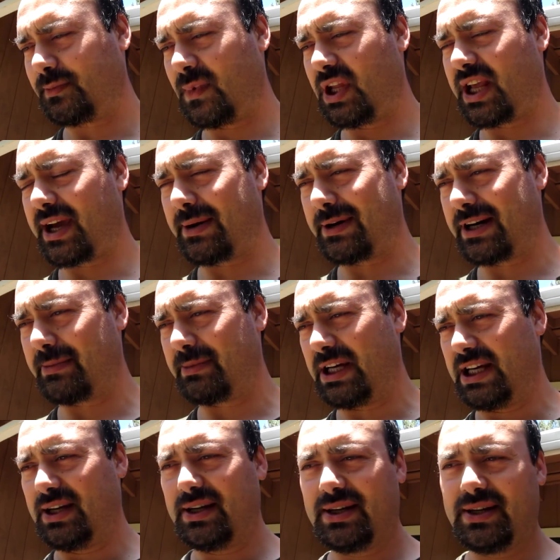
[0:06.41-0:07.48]
Now, um,
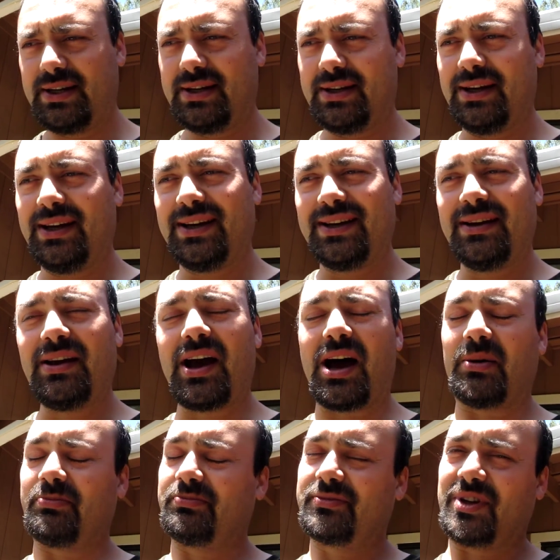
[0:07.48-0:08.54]

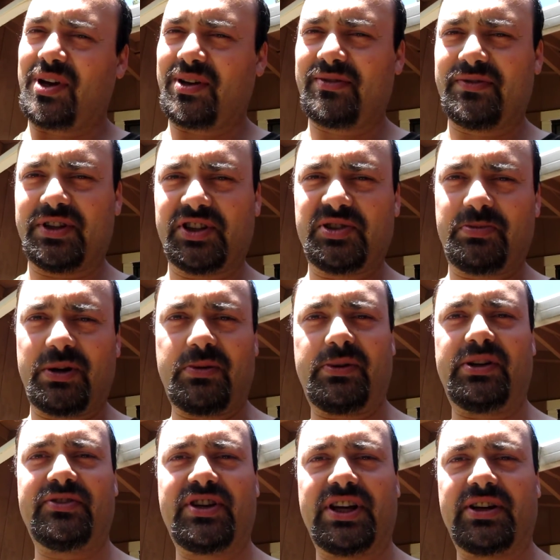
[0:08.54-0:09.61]
I'm kind of an
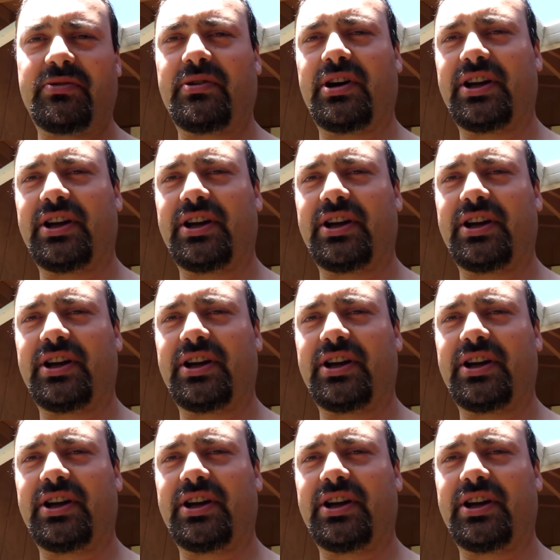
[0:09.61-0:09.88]
experimental tinkerer.